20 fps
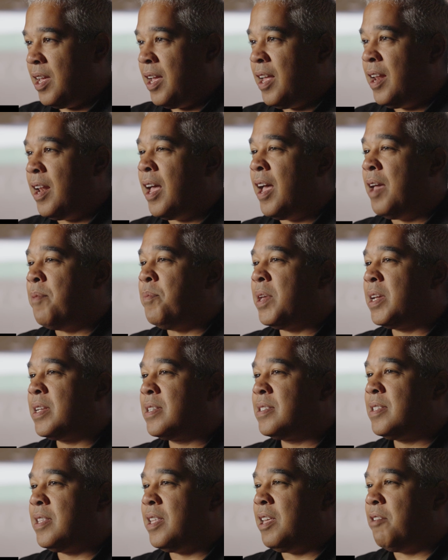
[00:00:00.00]
and I
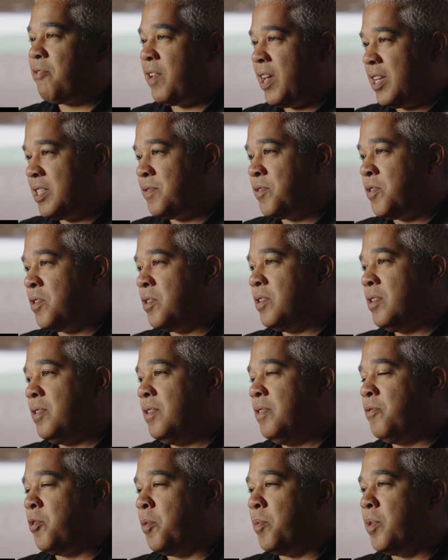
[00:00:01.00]
mix the effects for
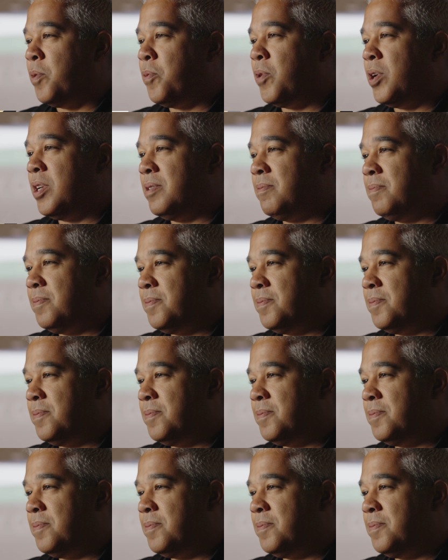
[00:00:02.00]
Formula One.